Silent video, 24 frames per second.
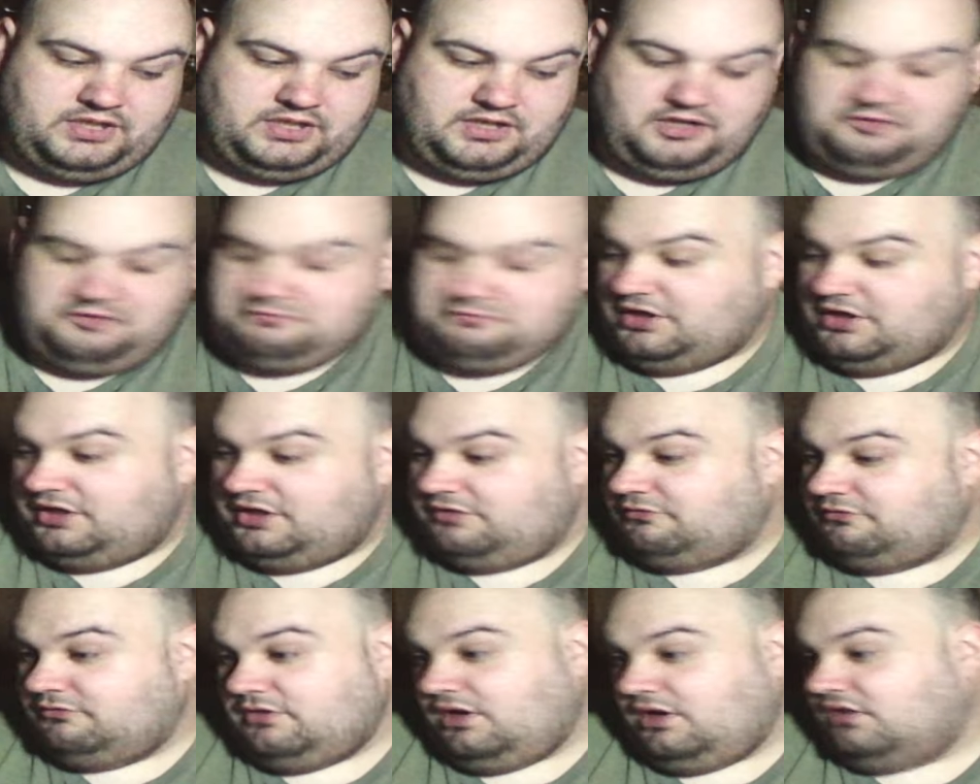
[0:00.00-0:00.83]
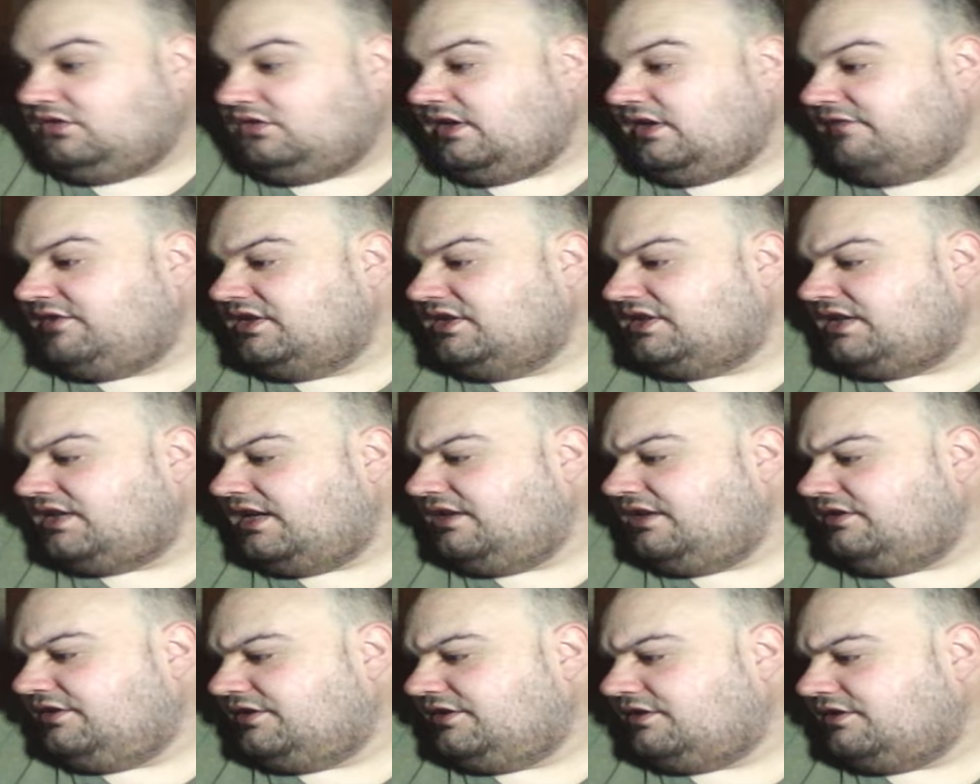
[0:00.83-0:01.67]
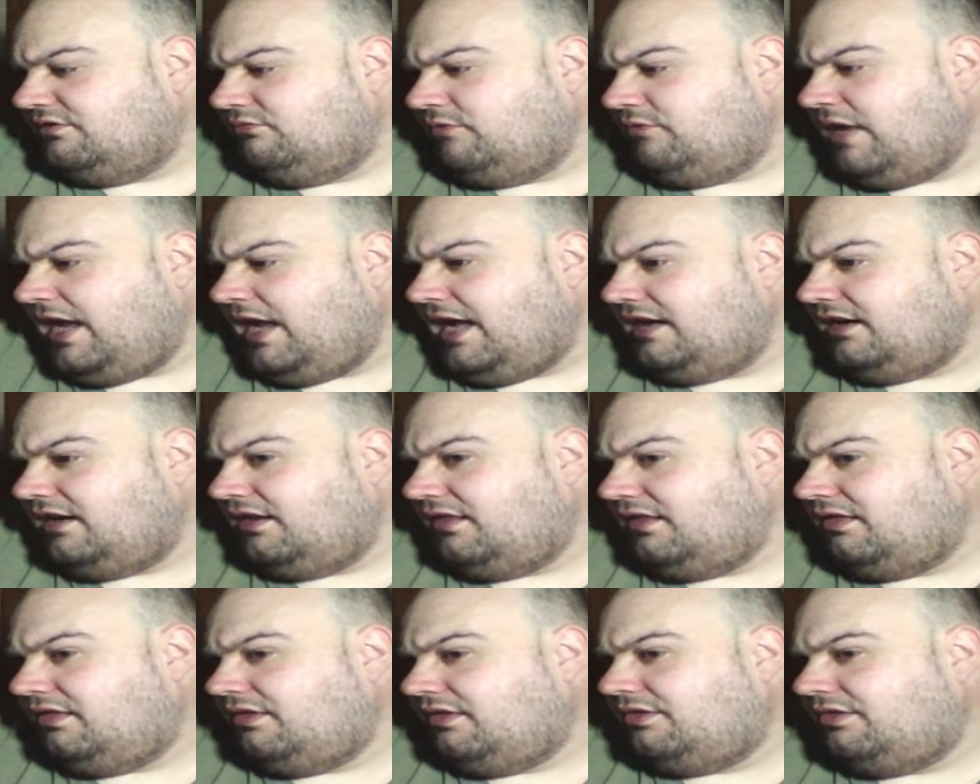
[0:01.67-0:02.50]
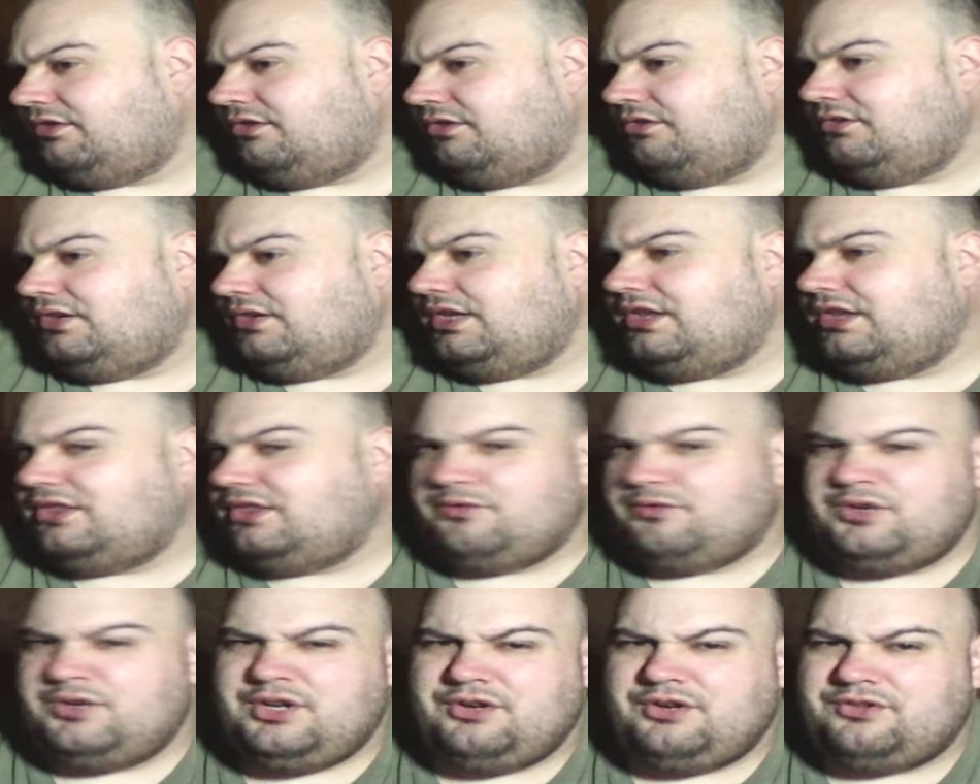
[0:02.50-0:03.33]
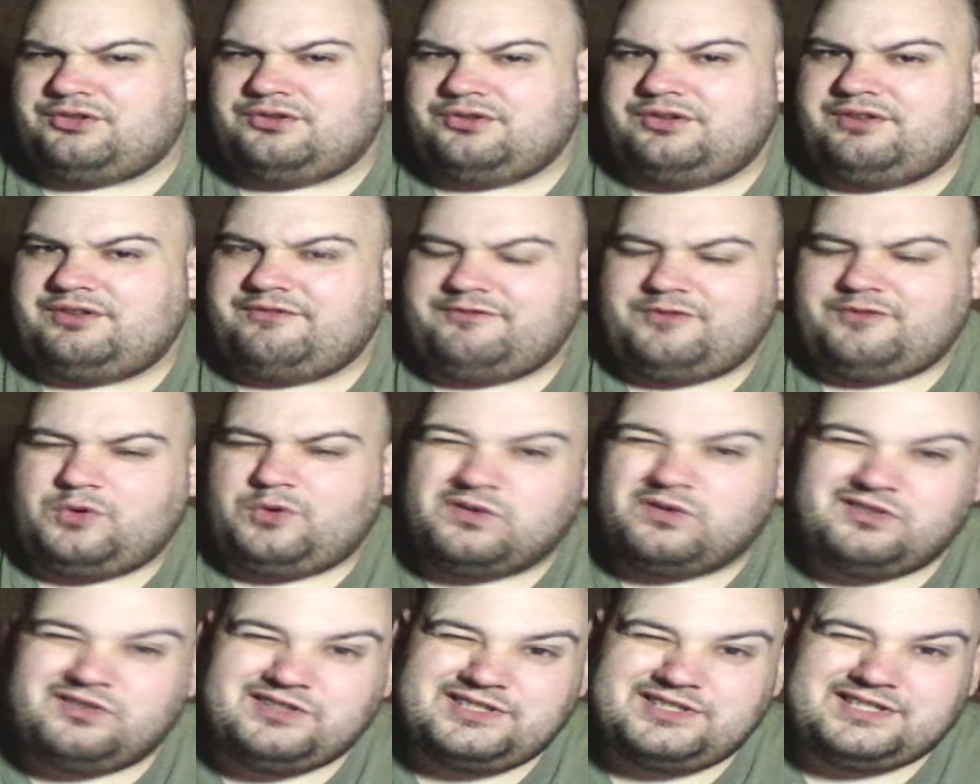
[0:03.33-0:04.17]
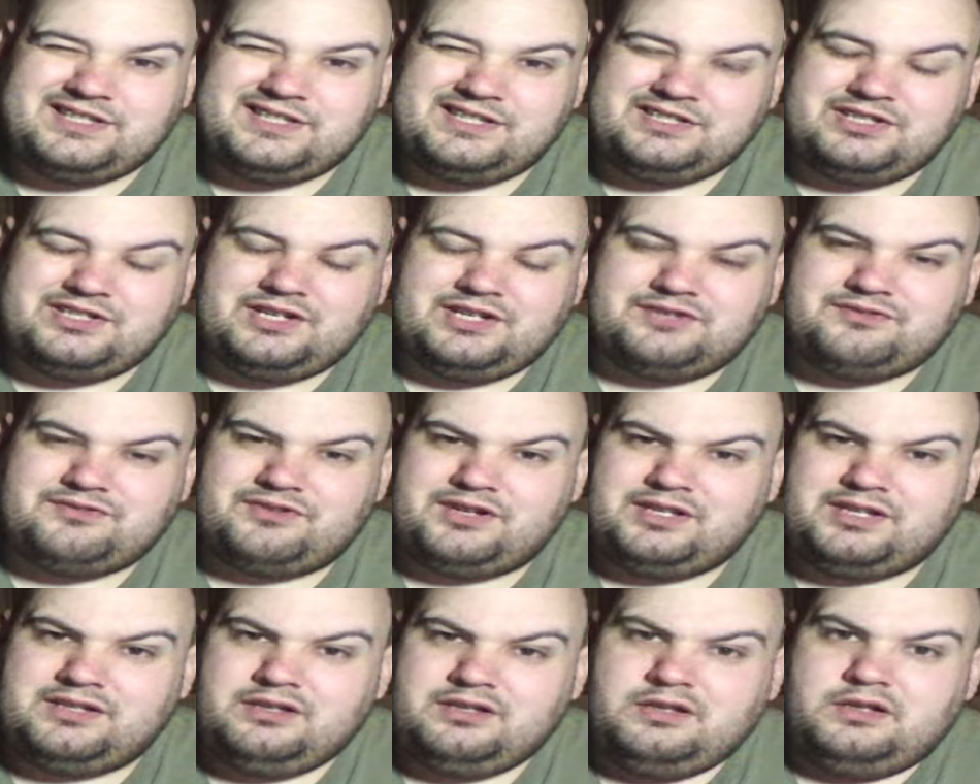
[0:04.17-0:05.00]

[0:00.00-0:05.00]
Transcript: But 11 sales. We added 33 or 34 listings yesterday.